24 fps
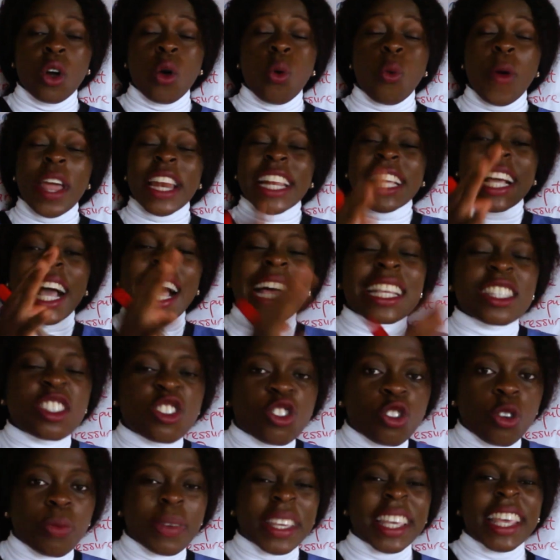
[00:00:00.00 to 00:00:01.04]
When
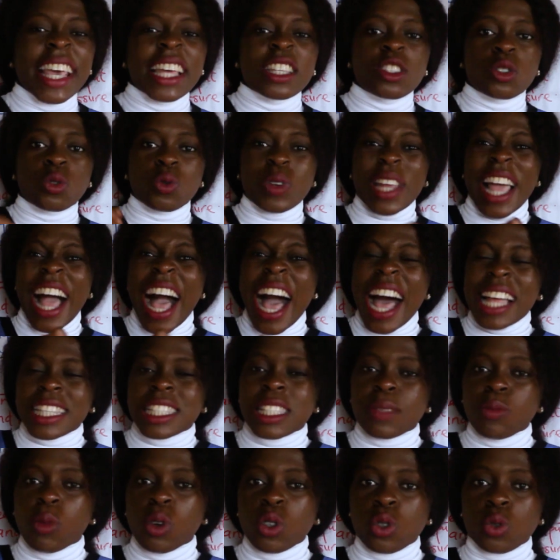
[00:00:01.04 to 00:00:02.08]
calcium gets to the
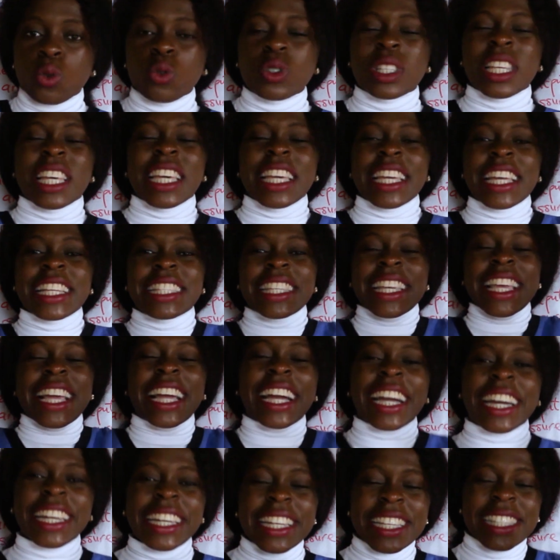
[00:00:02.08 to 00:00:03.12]
heart muscles, it
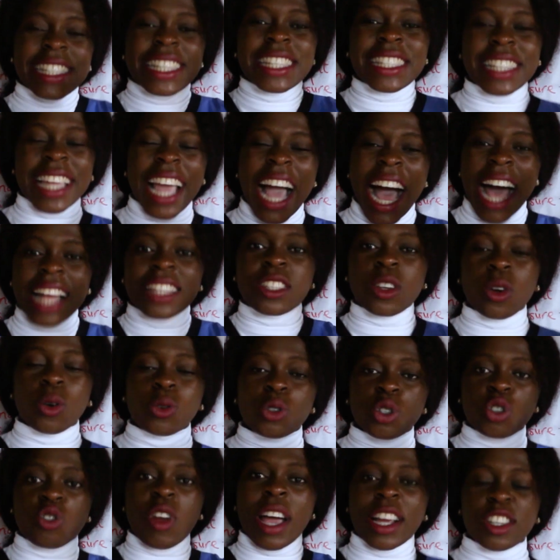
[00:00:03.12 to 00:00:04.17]
increases the heart
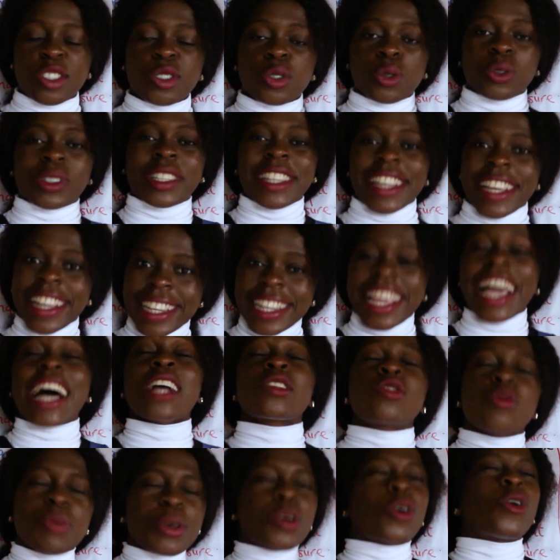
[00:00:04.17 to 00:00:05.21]
contraction. The
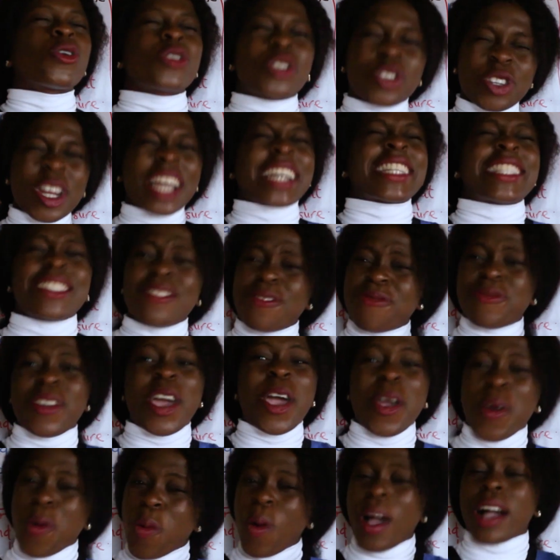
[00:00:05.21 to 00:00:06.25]
heart will be contracting
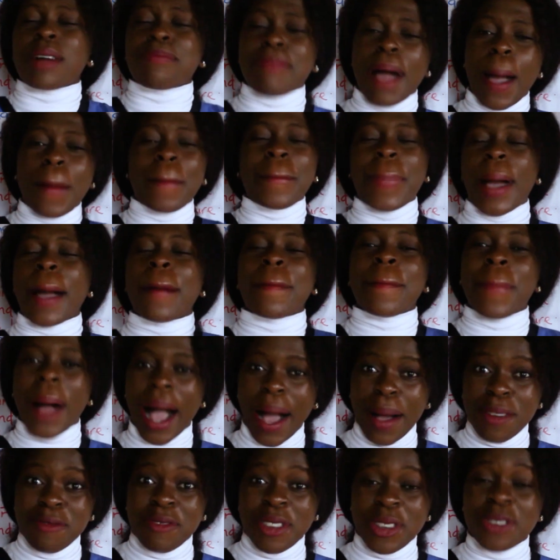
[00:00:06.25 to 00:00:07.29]
very well. Bah, bah,
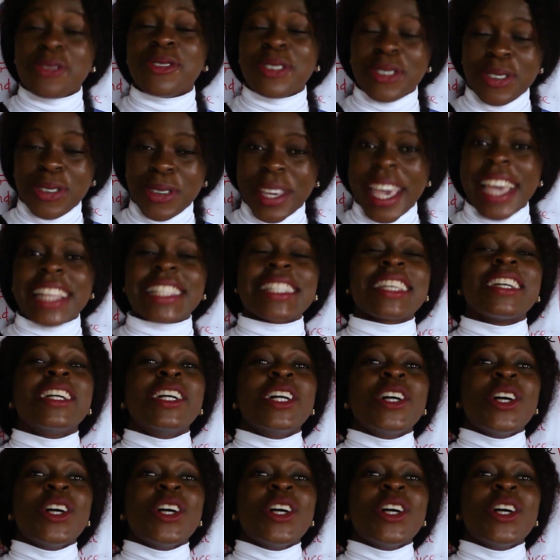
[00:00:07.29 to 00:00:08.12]
bah. You get.